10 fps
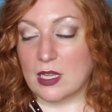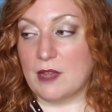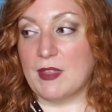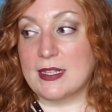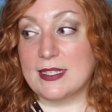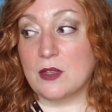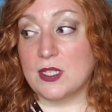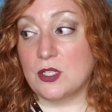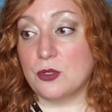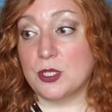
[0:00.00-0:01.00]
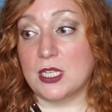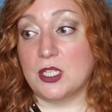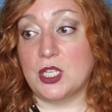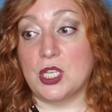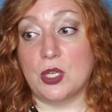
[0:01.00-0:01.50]
If that sounds interesting
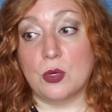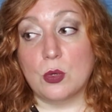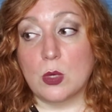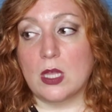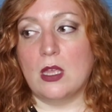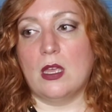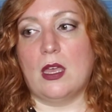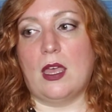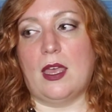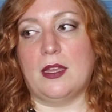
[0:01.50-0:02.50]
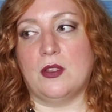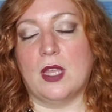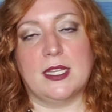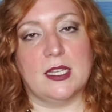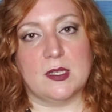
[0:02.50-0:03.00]
to you and you'd
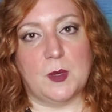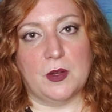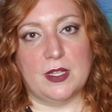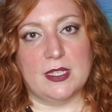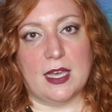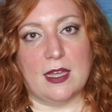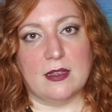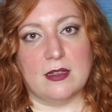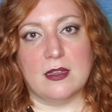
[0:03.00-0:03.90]
like to experience that,